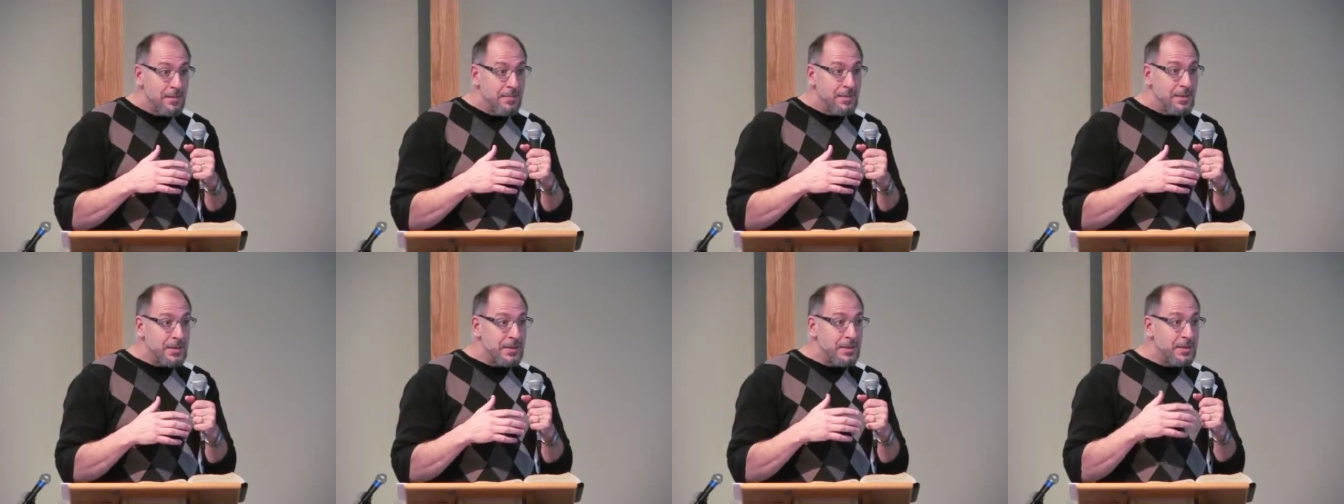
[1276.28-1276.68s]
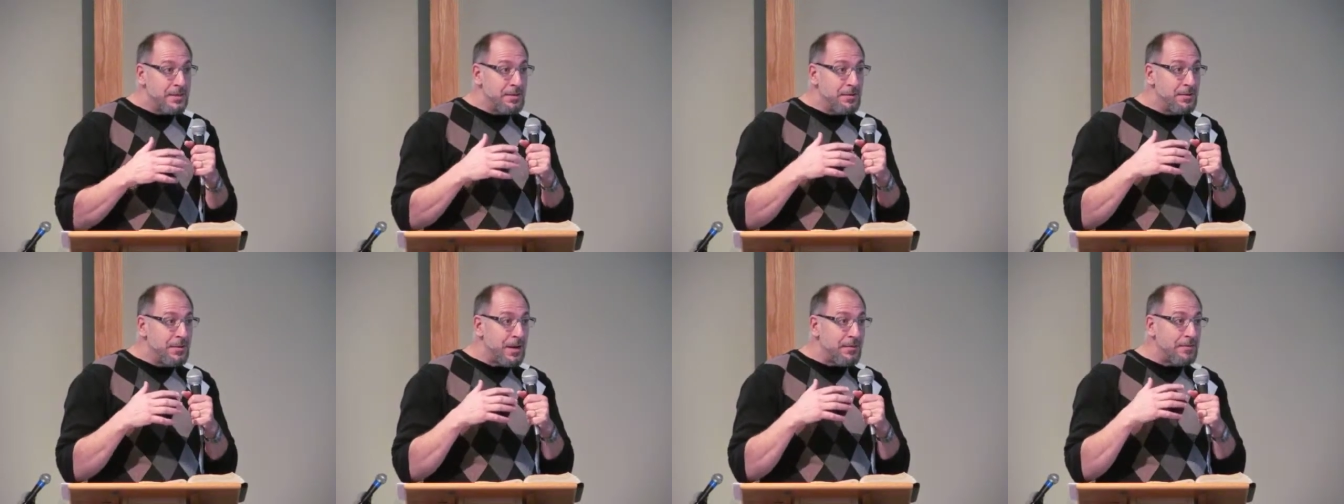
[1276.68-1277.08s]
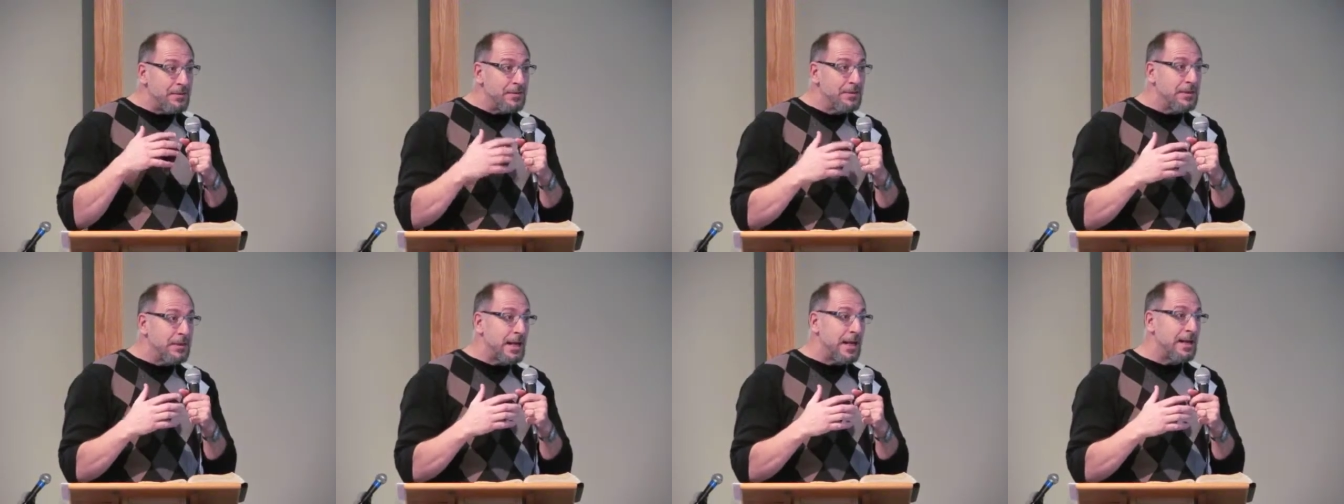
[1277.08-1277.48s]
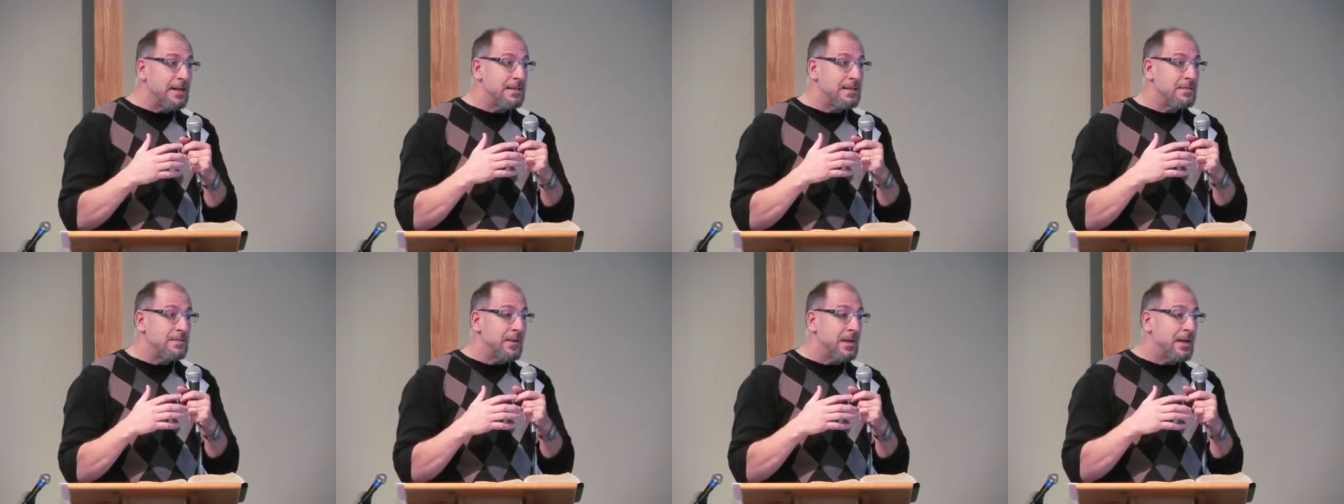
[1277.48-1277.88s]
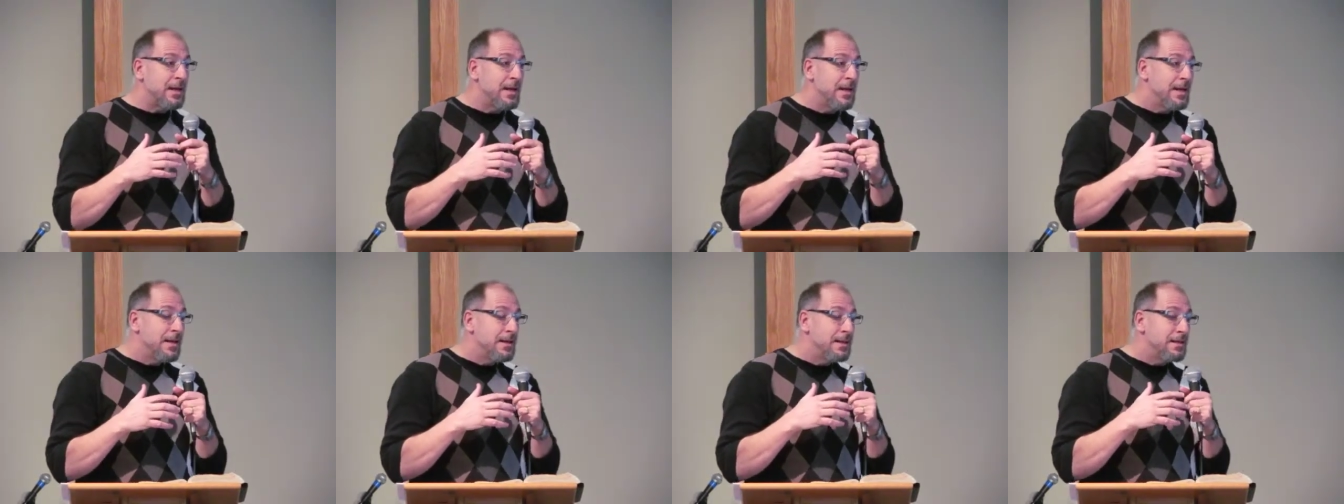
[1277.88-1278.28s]
But you have to look at it this way.
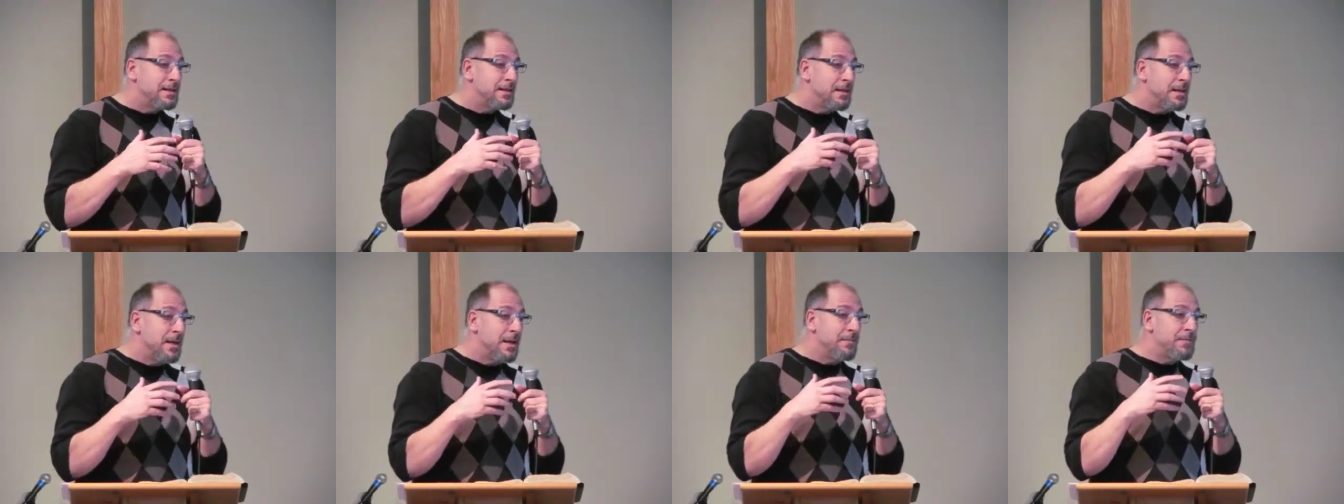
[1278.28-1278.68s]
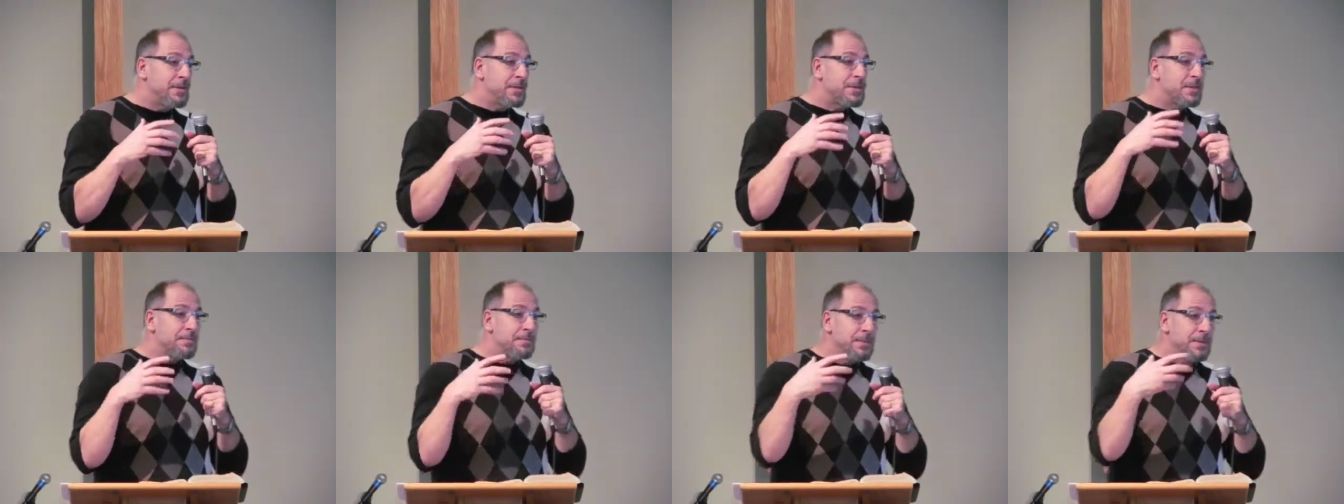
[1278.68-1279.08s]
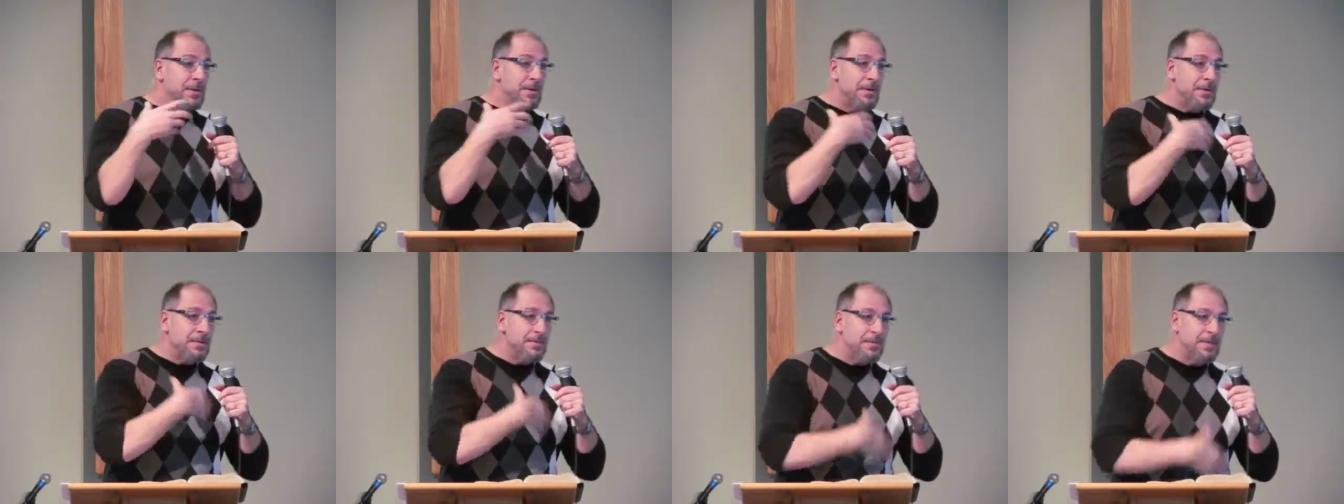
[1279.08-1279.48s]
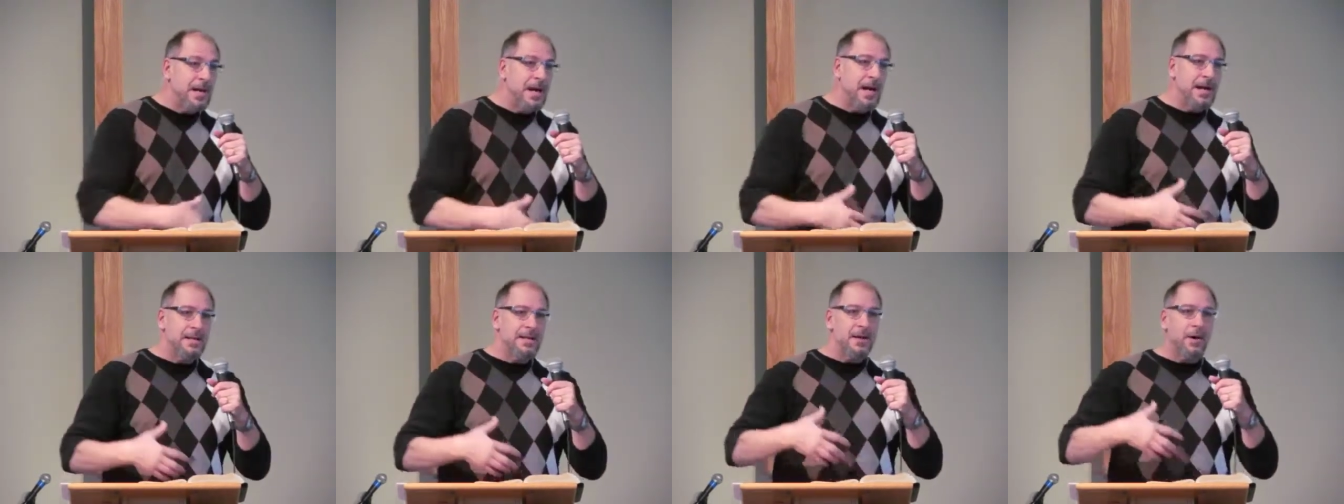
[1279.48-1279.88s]
If the Spirit of God,